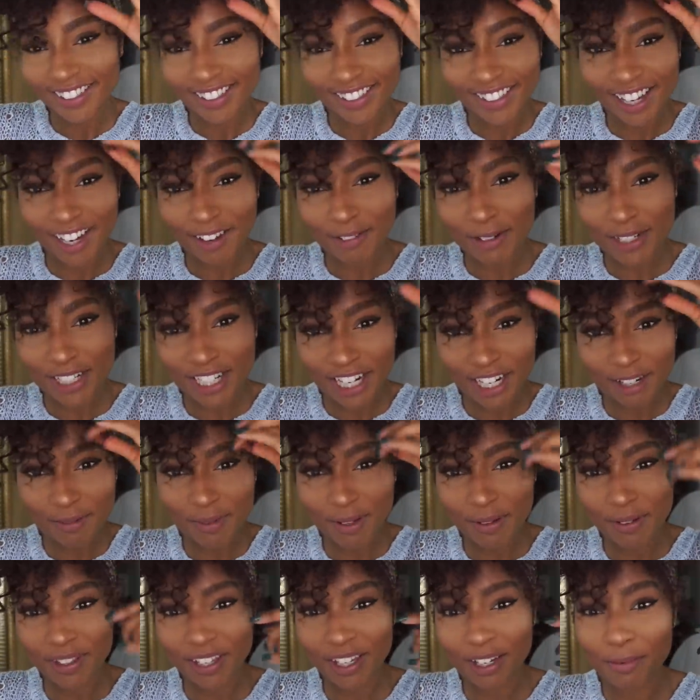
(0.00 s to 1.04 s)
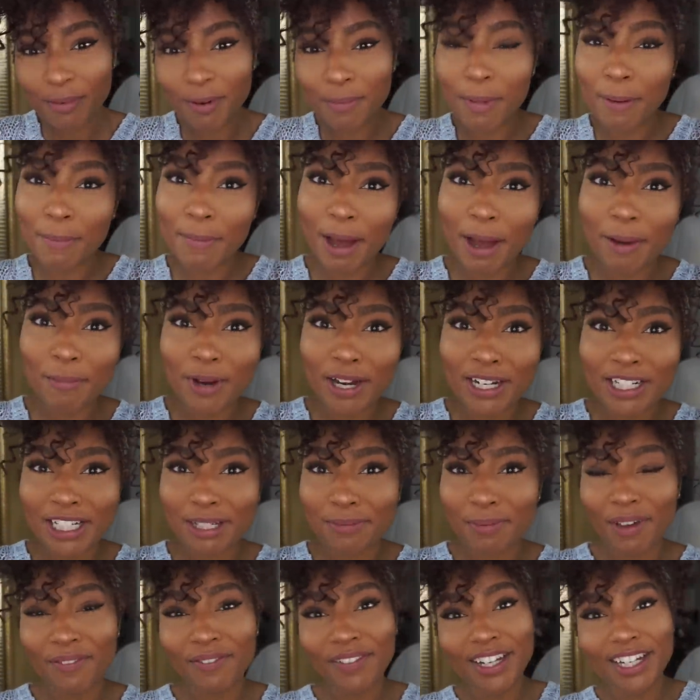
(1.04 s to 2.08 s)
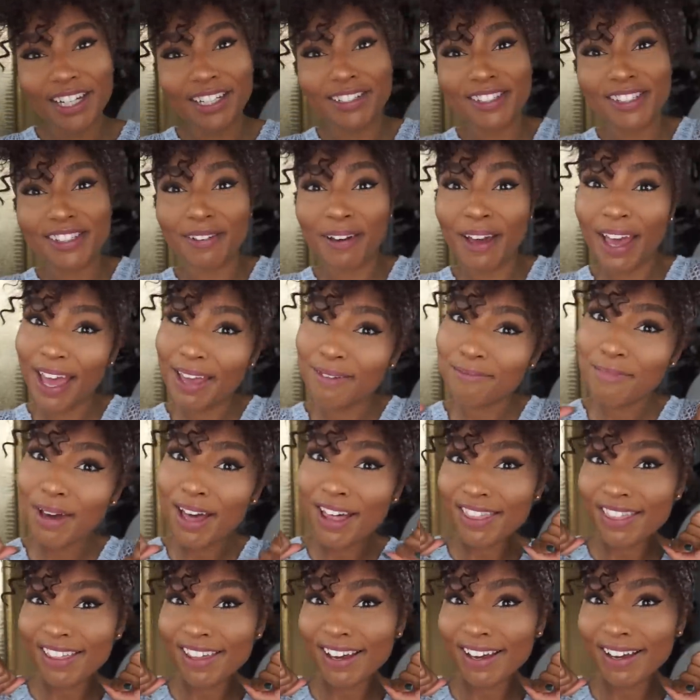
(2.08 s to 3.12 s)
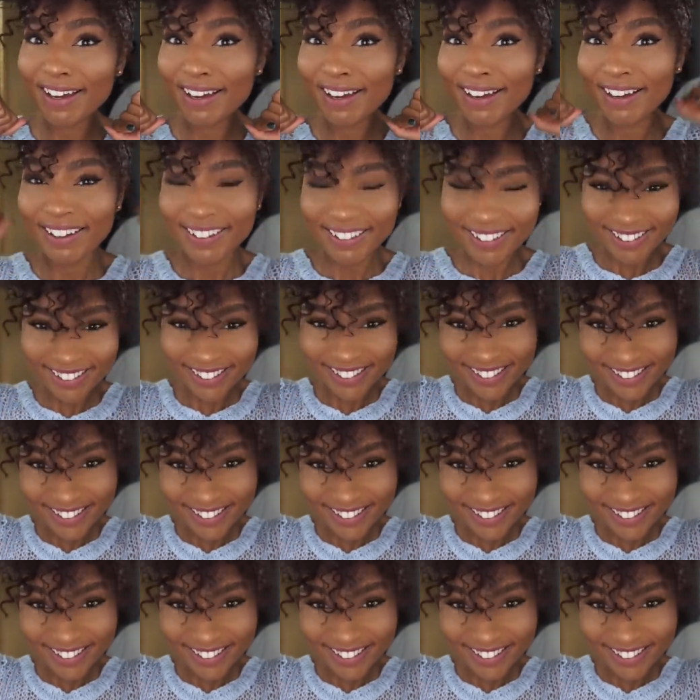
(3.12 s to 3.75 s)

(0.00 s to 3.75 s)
Yeah, I wish I could be with her, but my mom watches my videos, so hey, mother.